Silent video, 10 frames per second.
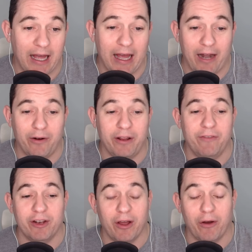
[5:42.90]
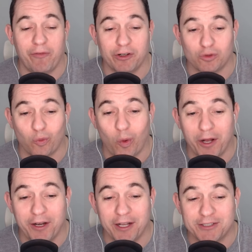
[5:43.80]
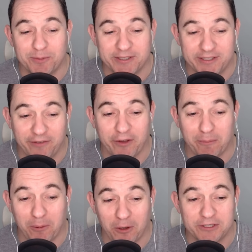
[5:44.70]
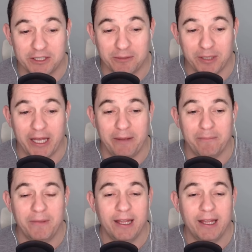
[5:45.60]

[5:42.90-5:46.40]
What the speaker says: I don't even know if there's one specific person to blame.